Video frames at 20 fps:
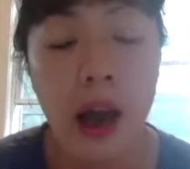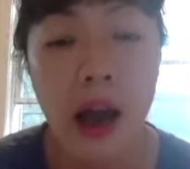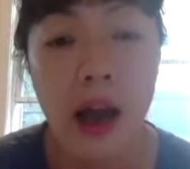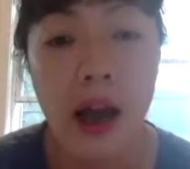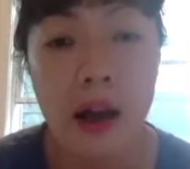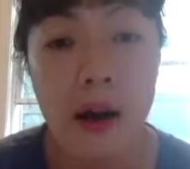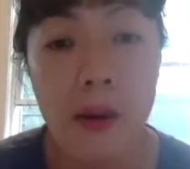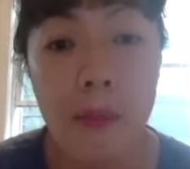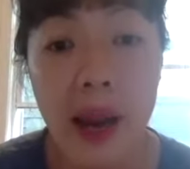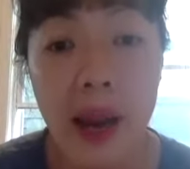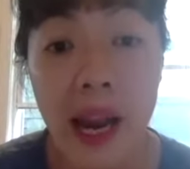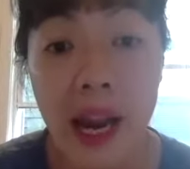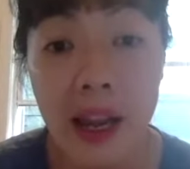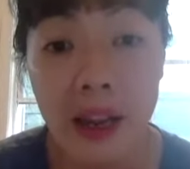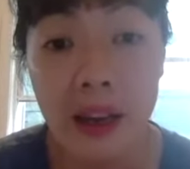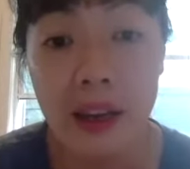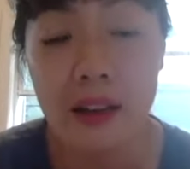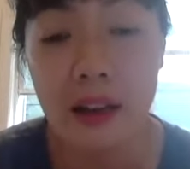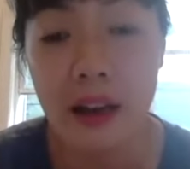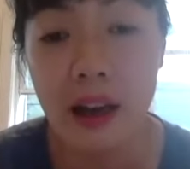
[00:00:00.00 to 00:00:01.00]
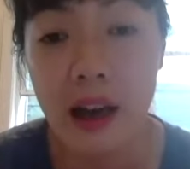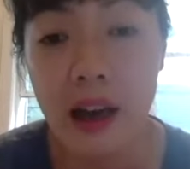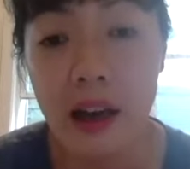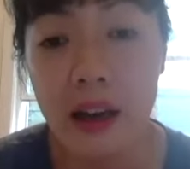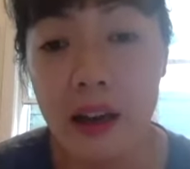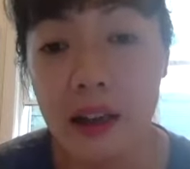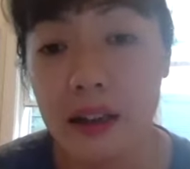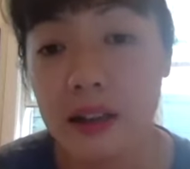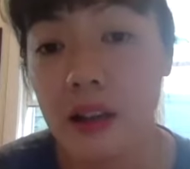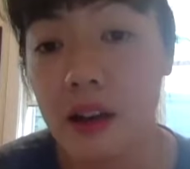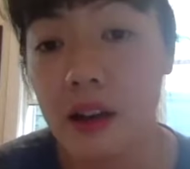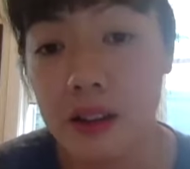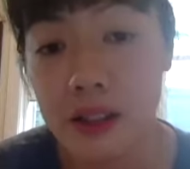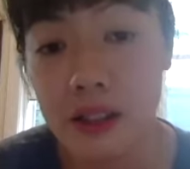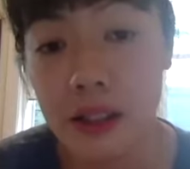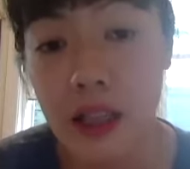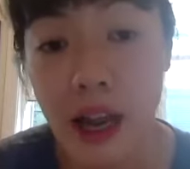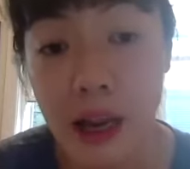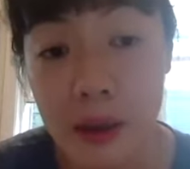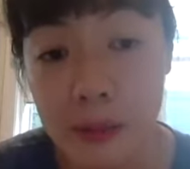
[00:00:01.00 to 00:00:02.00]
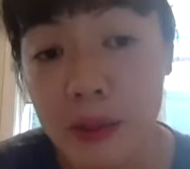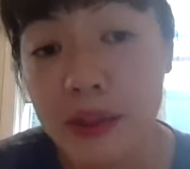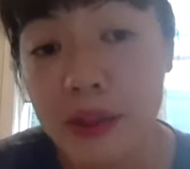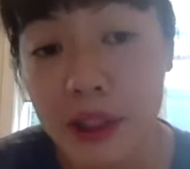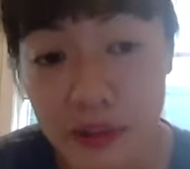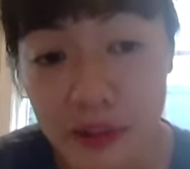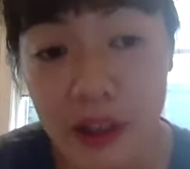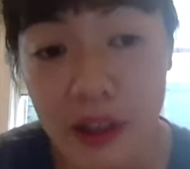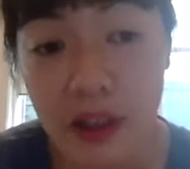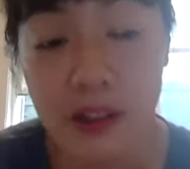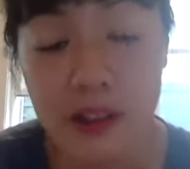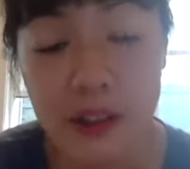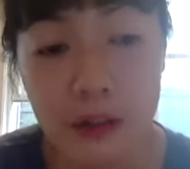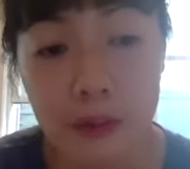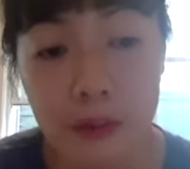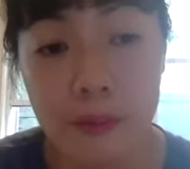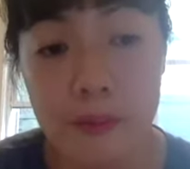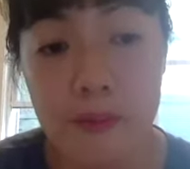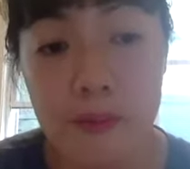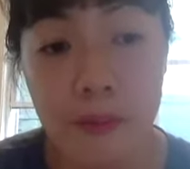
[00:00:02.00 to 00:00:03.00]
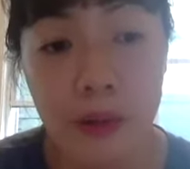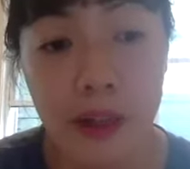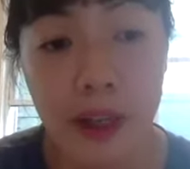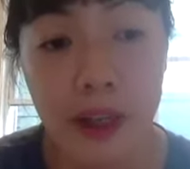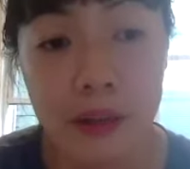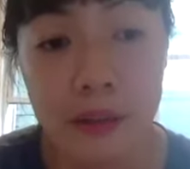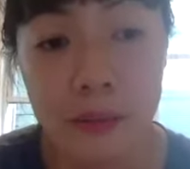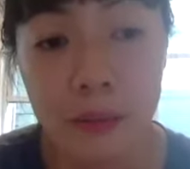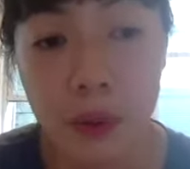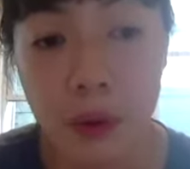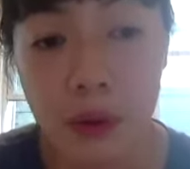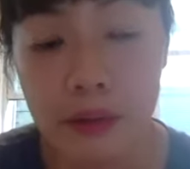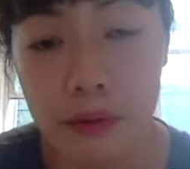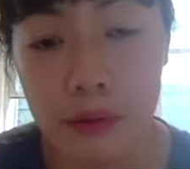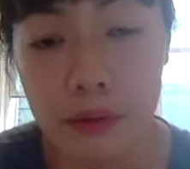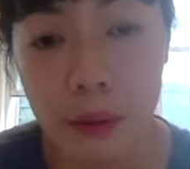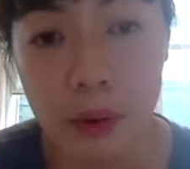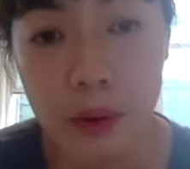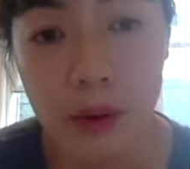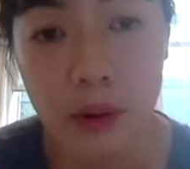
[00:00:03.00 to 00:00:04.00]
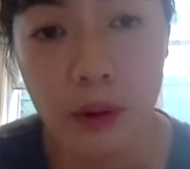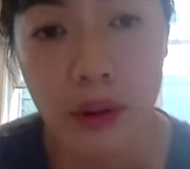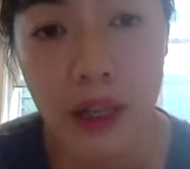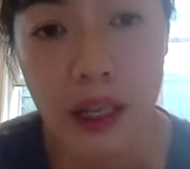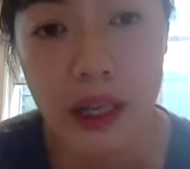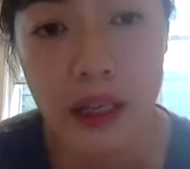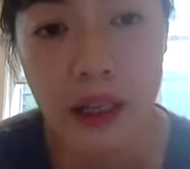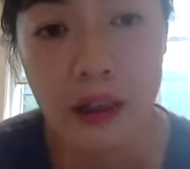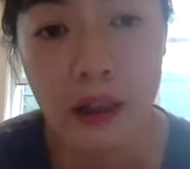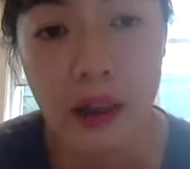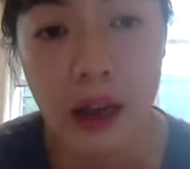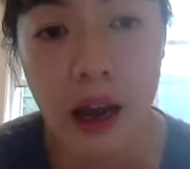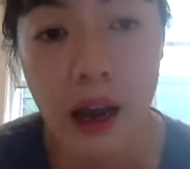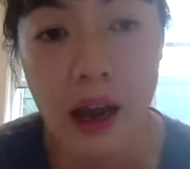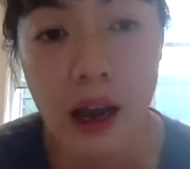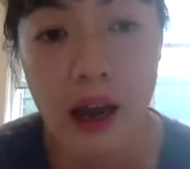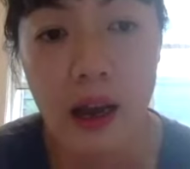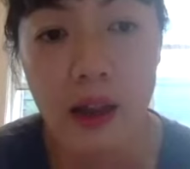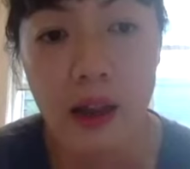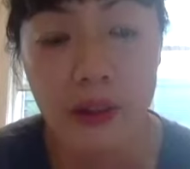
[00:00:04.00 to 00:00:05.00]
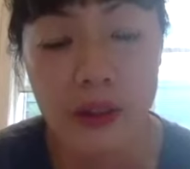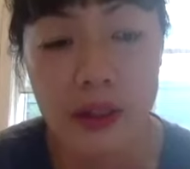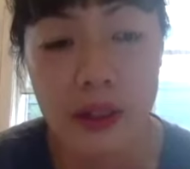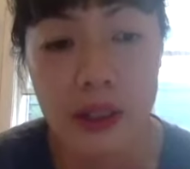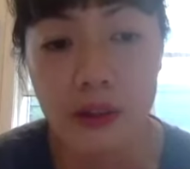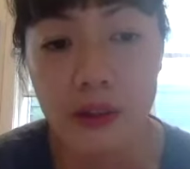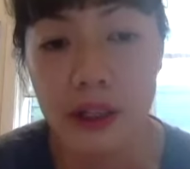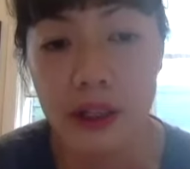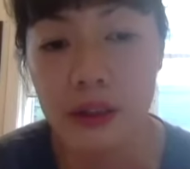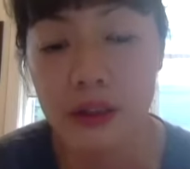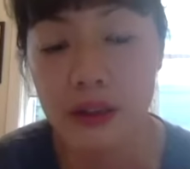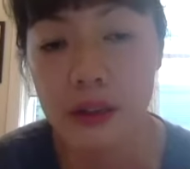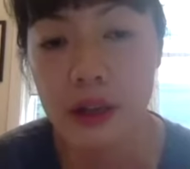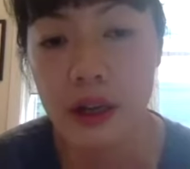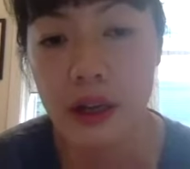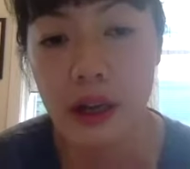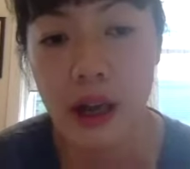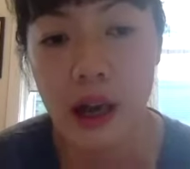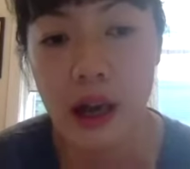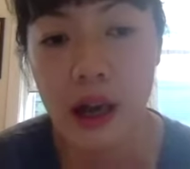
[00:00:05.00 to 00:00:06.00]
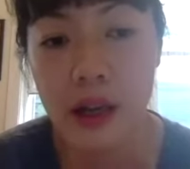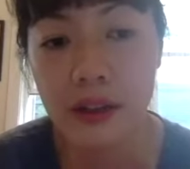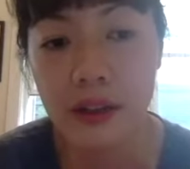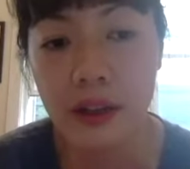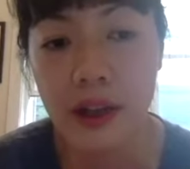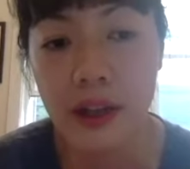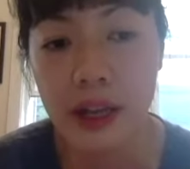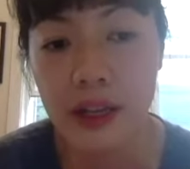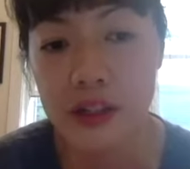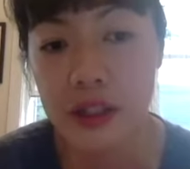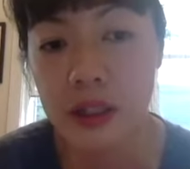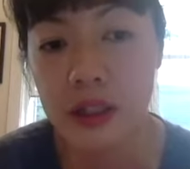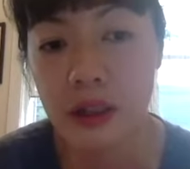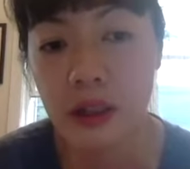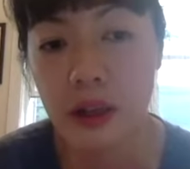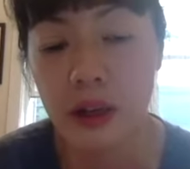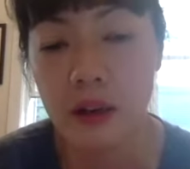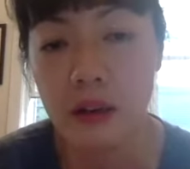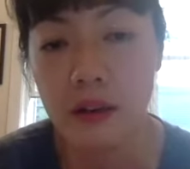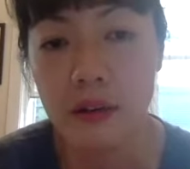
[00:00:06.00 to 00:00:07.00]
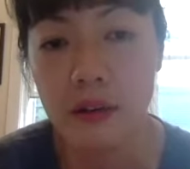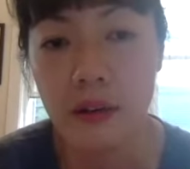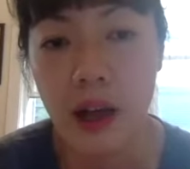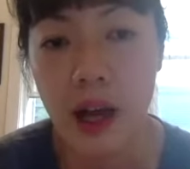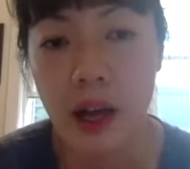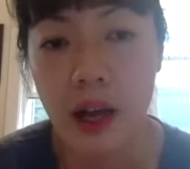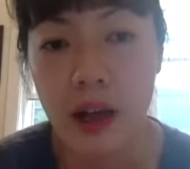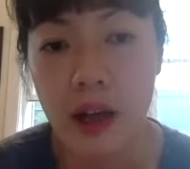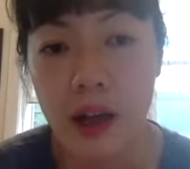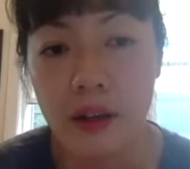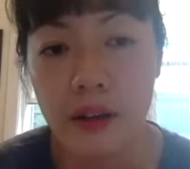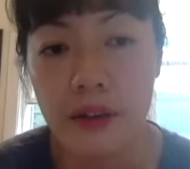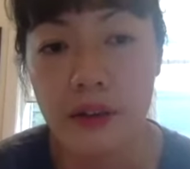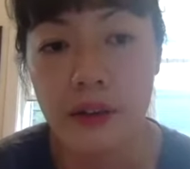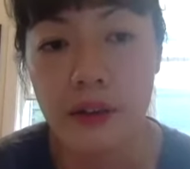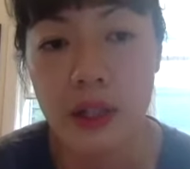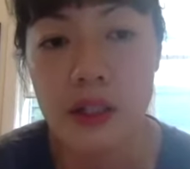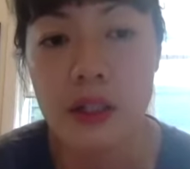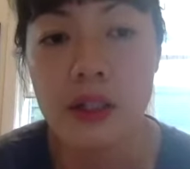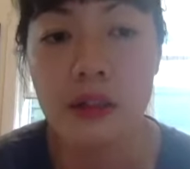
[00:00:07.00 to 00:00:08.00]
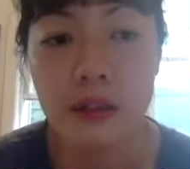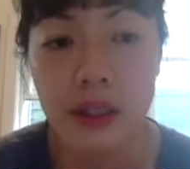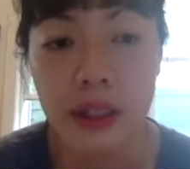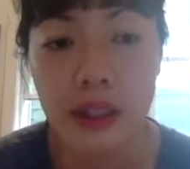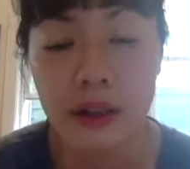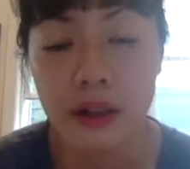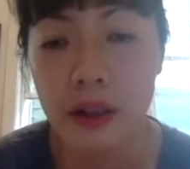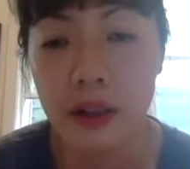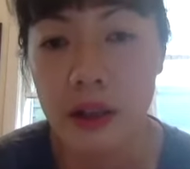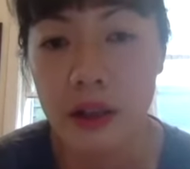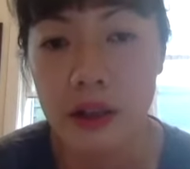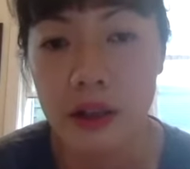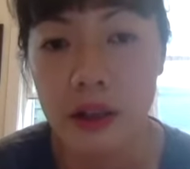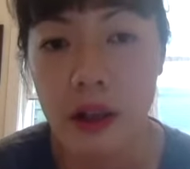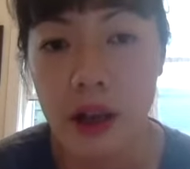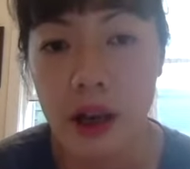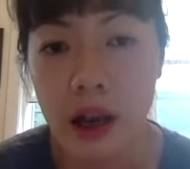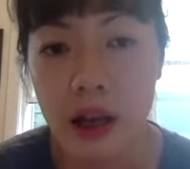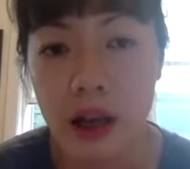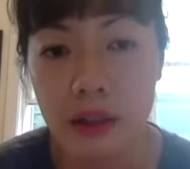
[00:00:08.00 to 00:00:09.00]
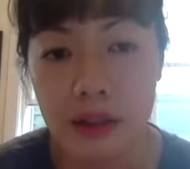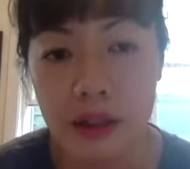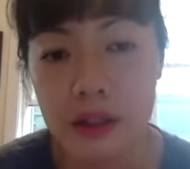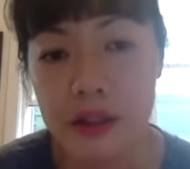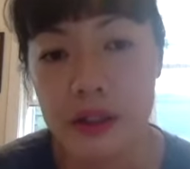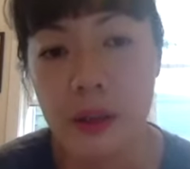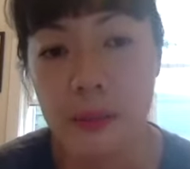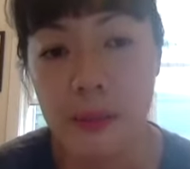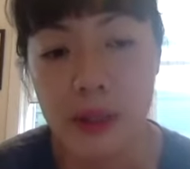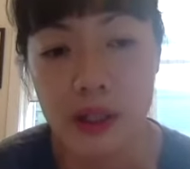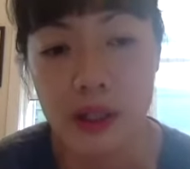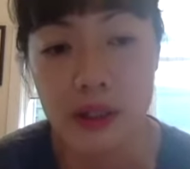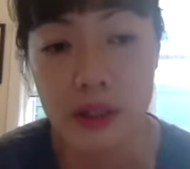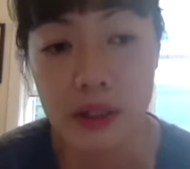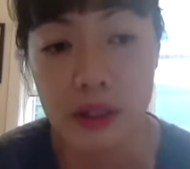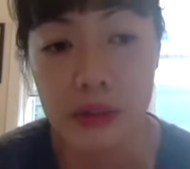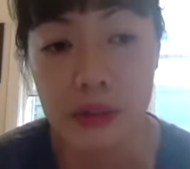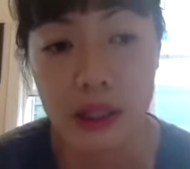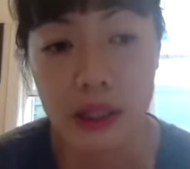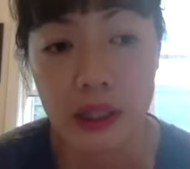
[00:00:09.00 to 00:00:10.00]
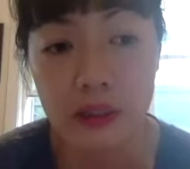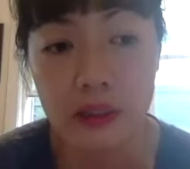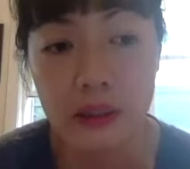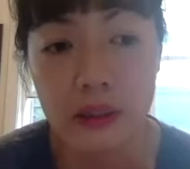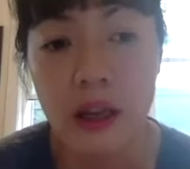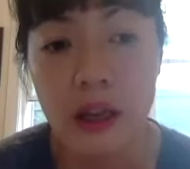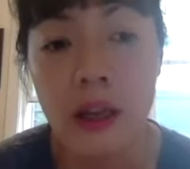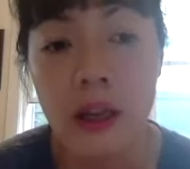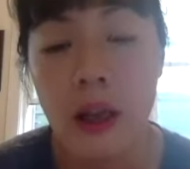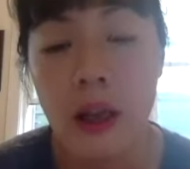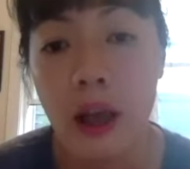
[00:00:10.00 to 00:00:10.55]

Um, and uh, it's also, I believe it also played an important role in uh, the new leader, uh, the election of uh, the new leader in, uh, leadership in the News Guild.